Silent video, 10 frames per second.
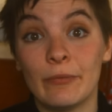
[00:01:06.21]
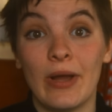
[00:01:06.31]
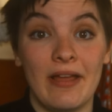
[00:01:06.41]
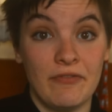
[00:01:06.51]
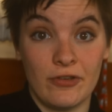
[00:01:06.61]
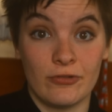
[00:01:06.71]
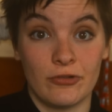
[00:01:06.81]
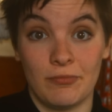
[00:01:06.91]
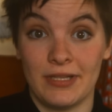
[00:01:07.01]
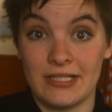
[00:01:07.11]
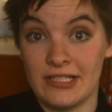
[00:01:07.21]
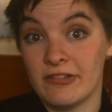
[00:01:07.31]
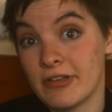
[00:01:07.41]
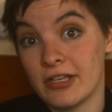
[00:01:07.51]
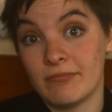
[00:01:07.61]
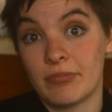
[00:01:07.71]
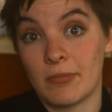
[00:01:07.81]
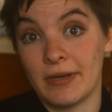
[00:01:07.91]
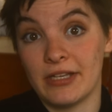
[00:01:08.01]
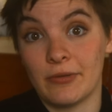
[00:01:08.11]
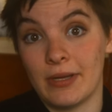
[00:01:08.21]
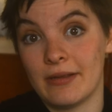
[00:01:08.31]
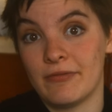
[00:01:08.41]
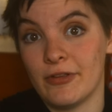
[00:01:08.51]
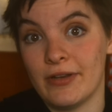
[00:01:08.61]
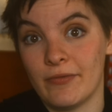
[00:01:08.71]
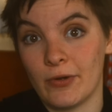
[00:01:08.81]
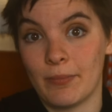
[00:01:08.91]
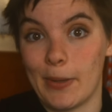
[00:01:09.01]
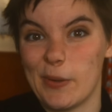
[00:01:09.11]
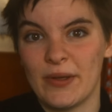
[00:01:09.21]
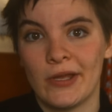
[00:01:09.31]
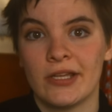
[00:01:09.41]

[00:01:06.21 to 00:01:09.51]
whatever your job is, you can probably do it if you live on a boat,